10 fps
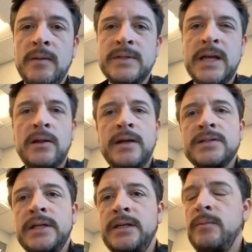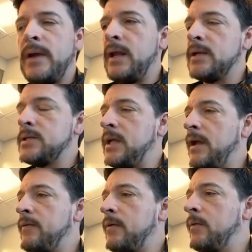Tyler, Angeline, you might actually
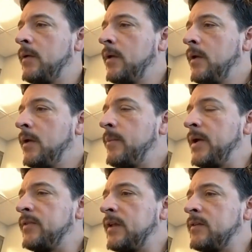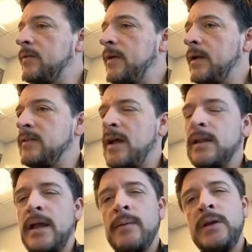have a better sense of
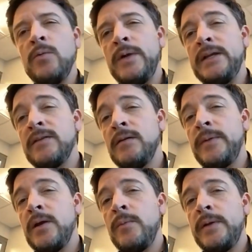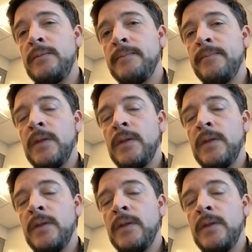exactly how many weeks it'll be open.